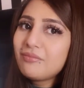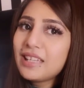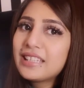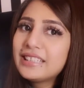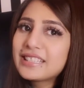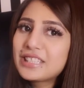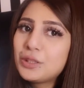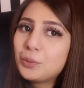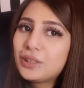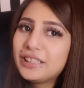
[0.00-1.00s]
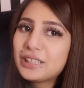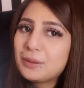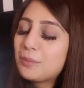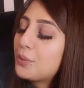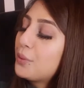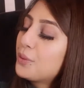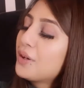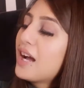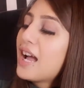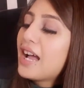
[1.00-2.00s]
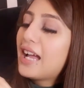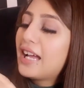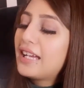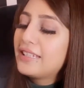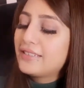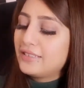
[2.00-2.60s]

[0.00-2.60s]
this cute little bow, and